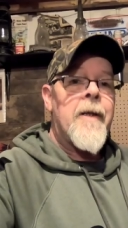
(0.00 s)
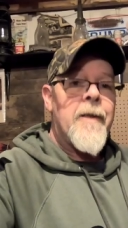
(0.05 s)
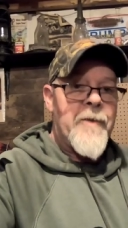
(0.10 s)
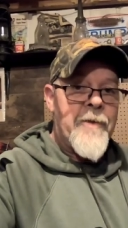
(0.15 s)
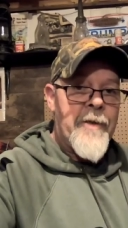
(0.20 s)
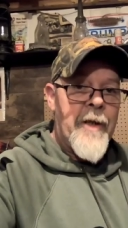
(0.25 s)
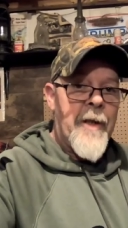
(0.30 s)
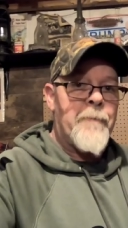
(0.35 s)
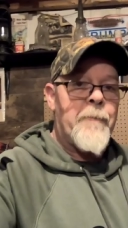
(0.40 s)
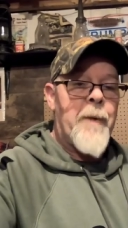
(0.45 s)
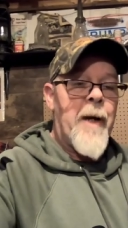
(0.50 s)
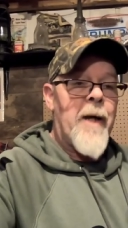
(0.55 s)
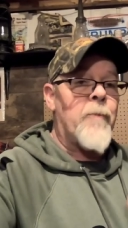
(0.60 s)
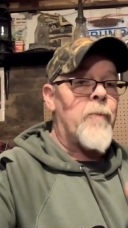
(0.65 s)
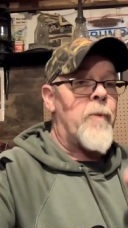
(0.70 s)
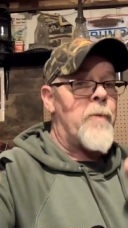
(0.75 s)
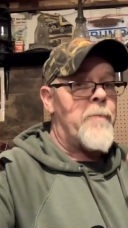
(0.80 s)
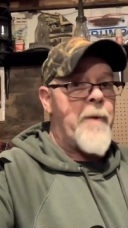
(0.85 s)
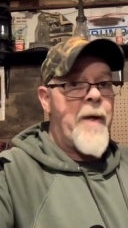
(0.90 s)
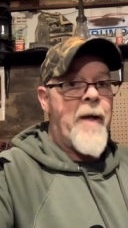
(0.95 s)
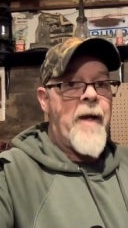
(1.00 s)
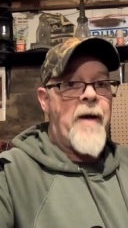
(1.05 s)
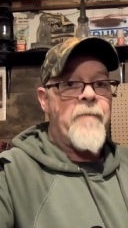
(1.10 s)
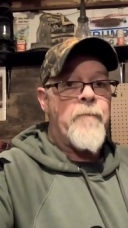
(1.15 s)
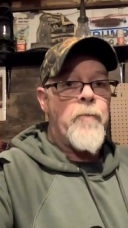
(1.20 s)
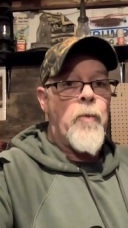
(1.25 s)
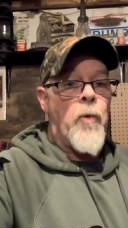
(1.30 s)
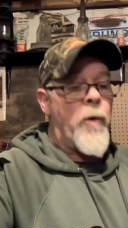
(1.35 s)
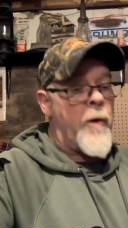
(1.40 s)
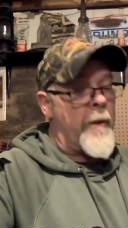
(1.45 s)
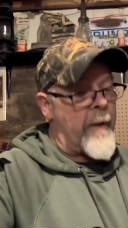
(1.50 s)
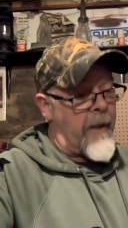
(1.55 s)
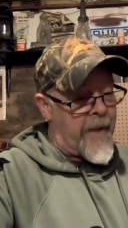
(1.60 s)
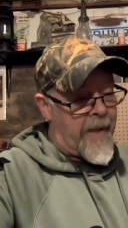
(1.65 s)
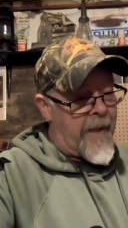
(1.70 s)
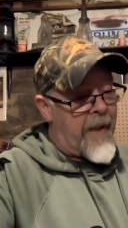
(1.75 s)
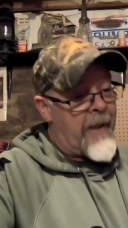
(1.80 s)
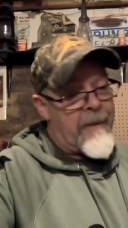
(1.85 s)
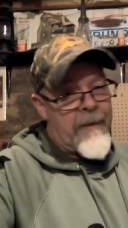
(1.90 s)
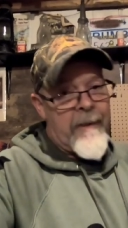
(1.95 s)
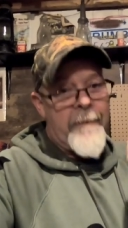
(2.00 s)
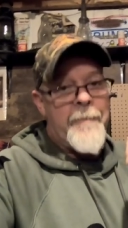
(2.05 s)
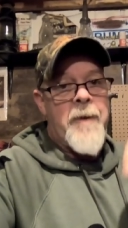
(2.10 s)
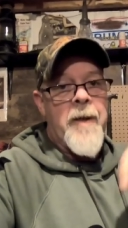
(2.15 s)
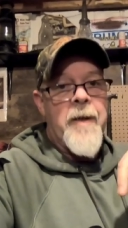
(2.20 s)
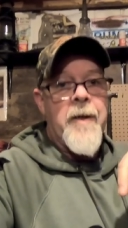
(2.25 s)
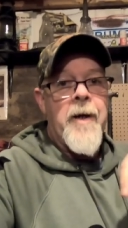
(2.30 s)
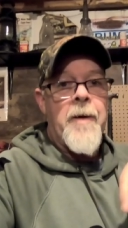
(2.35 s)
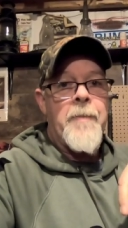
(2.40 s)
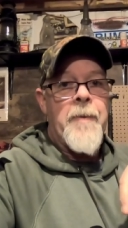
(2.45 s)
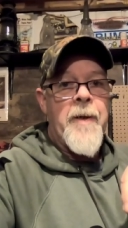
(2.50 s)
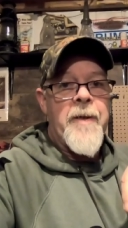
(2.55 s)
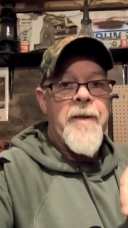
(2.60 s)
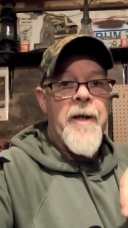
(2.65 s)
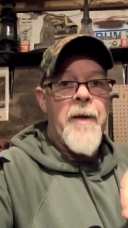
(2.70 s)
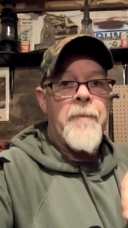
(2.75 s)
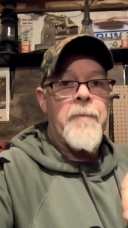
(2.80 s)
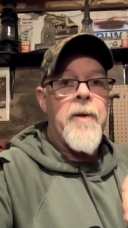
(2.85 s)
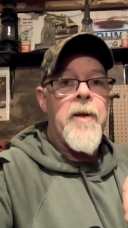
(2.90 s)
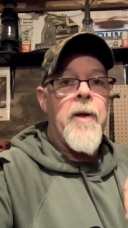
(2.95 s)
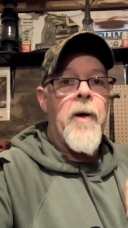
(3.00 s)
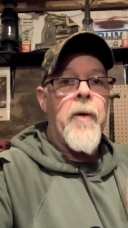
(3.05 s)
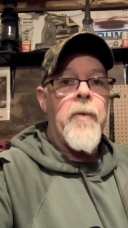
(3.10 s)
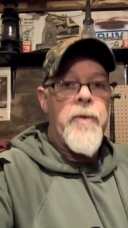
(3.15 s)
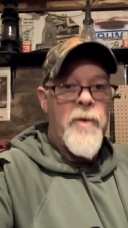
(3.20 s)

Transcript: Check back. We may have more. Again, leave me a comment down below.